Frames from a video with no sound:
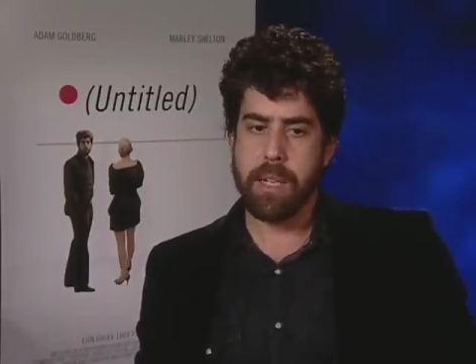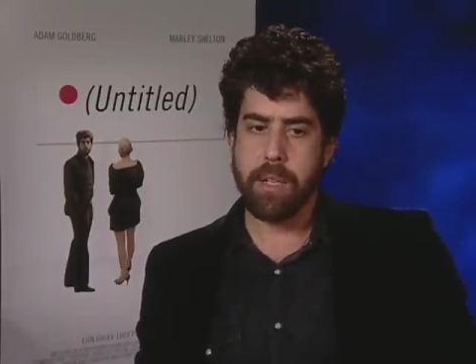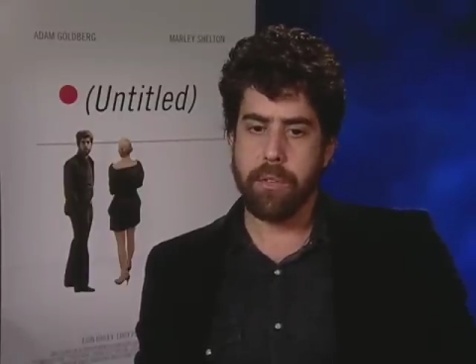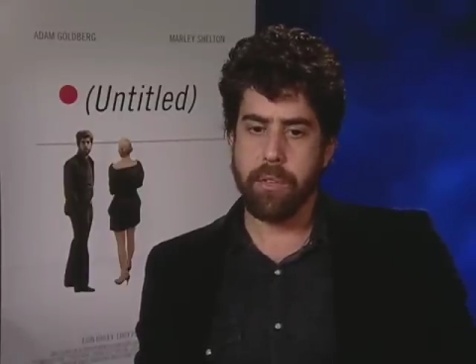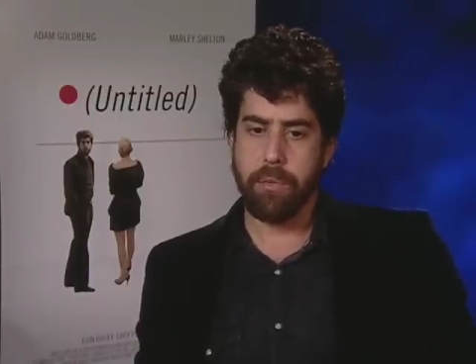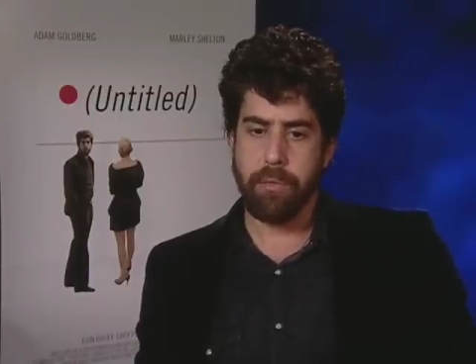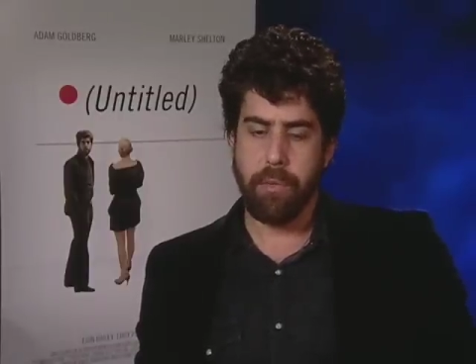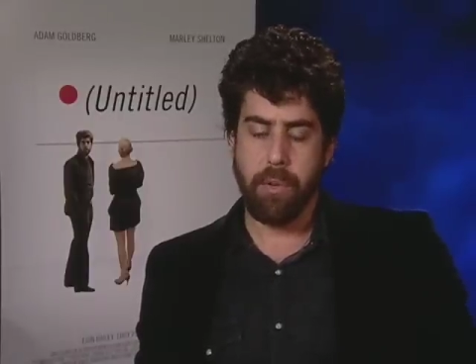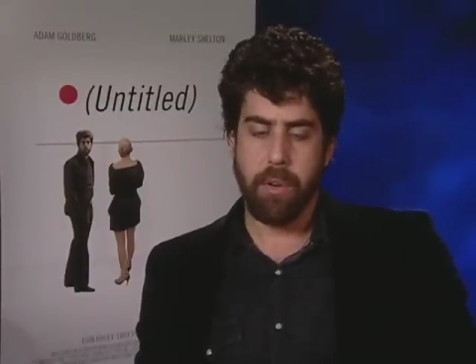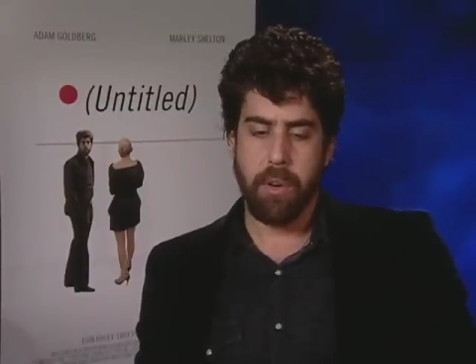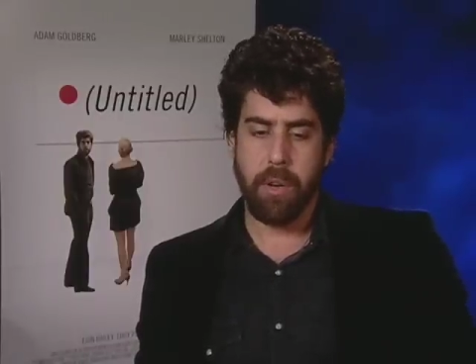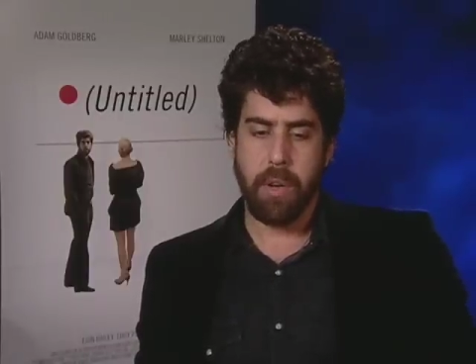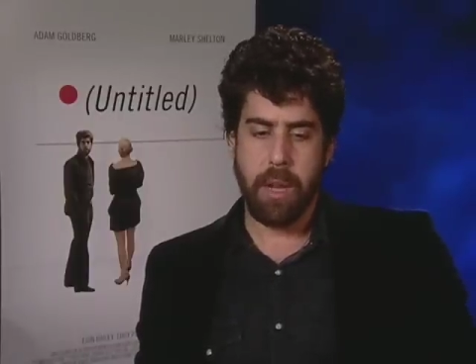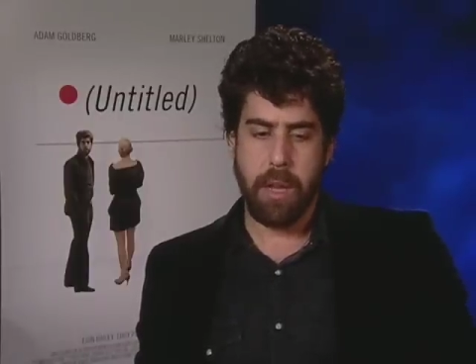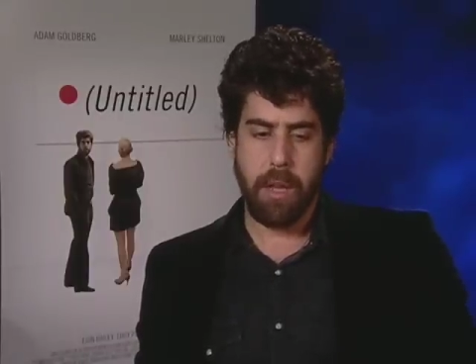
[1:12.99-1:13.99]
audition
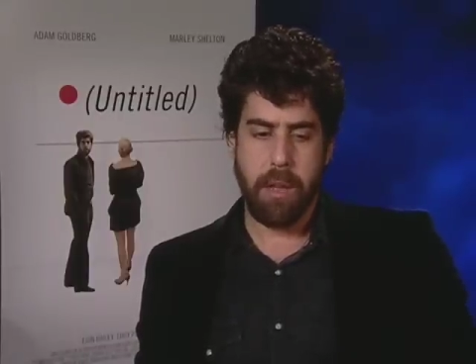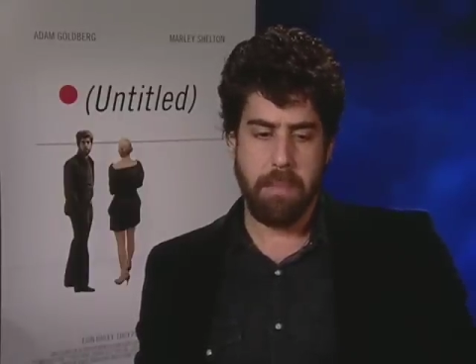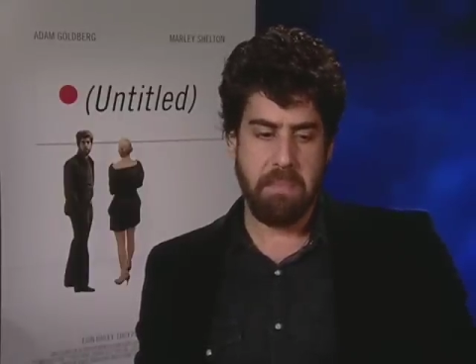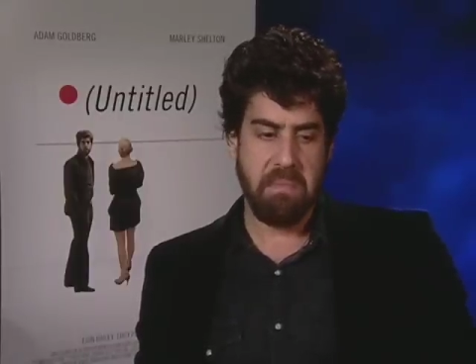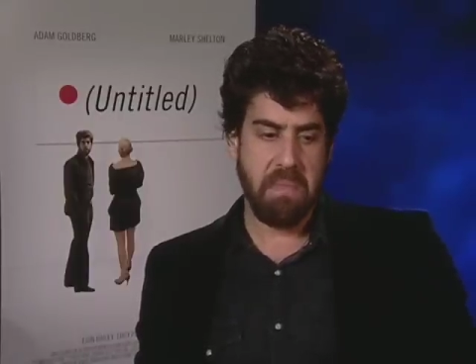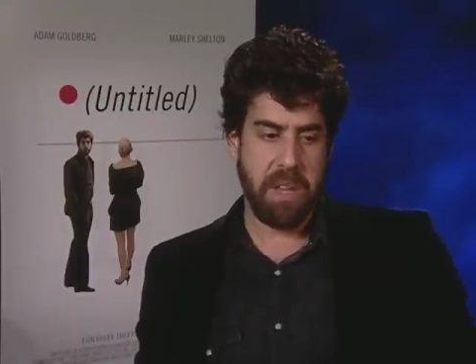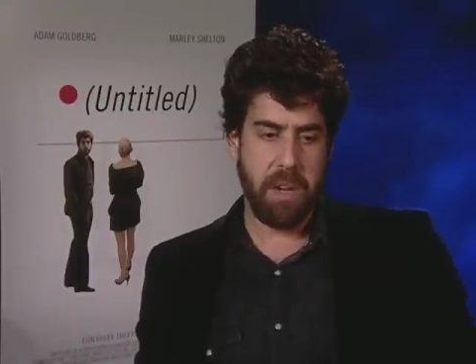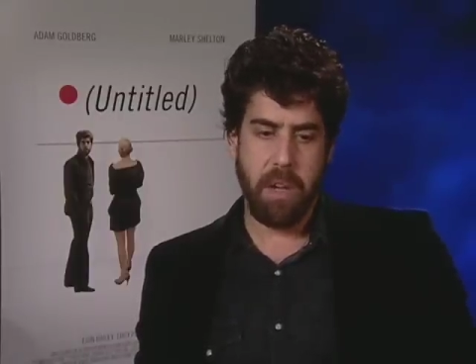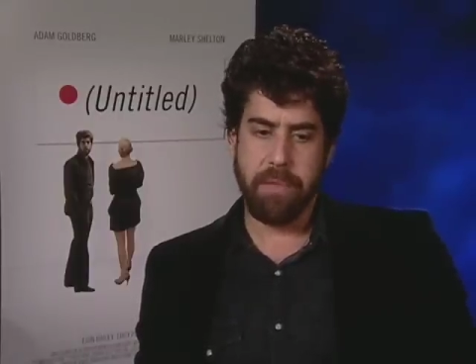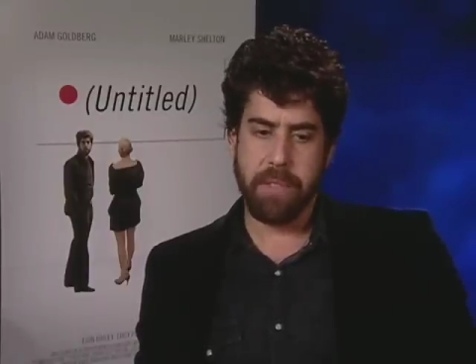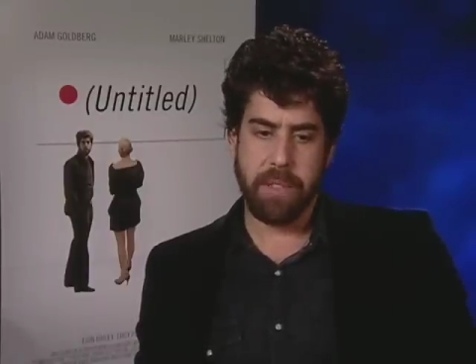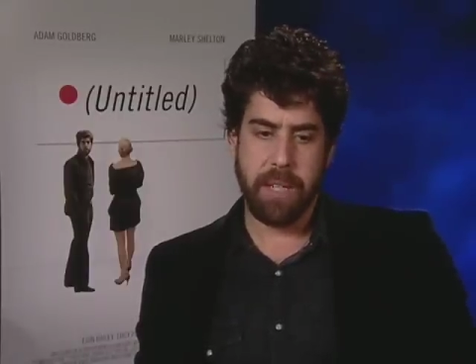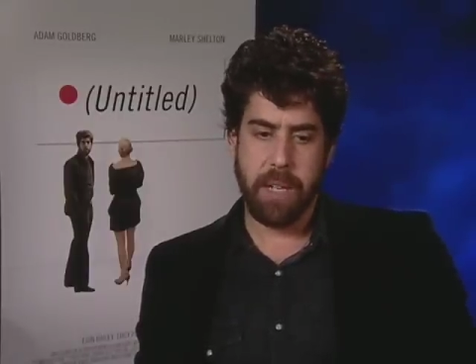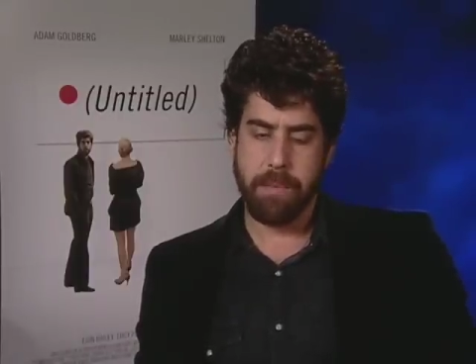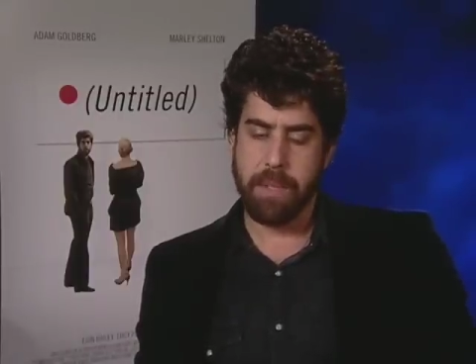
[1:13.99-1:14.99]
for, and
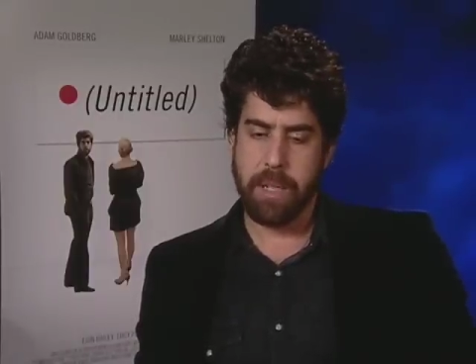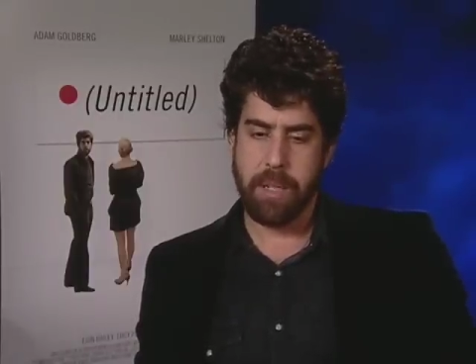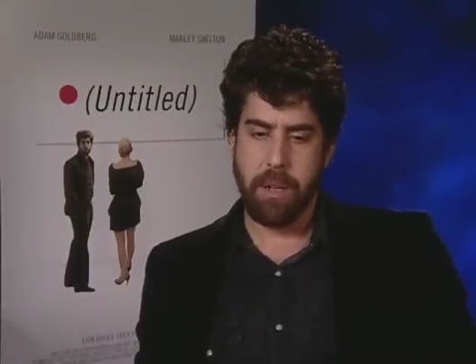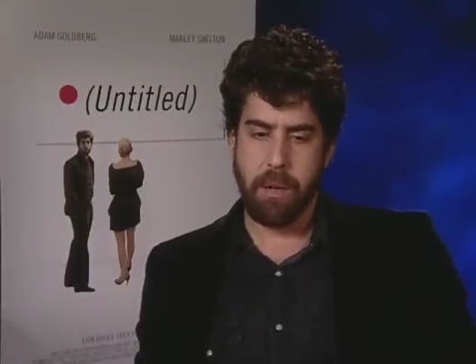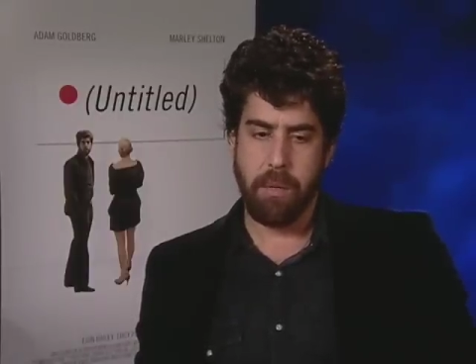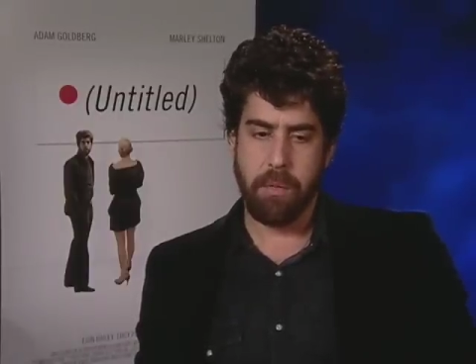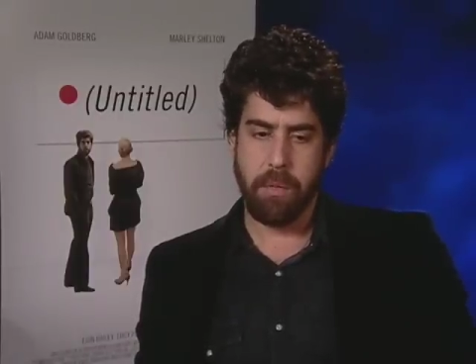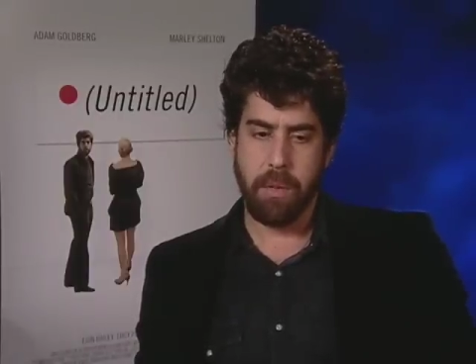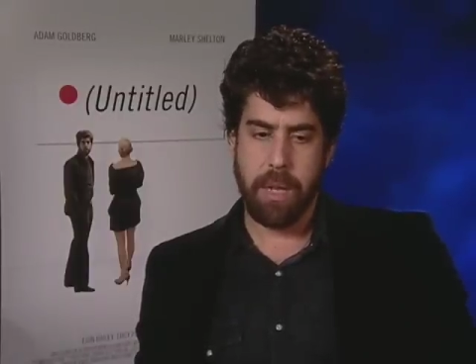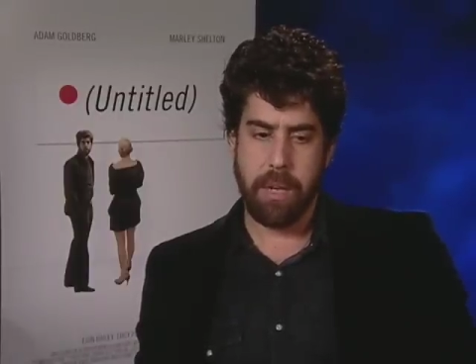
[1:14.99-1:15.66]
oftentimes I don't.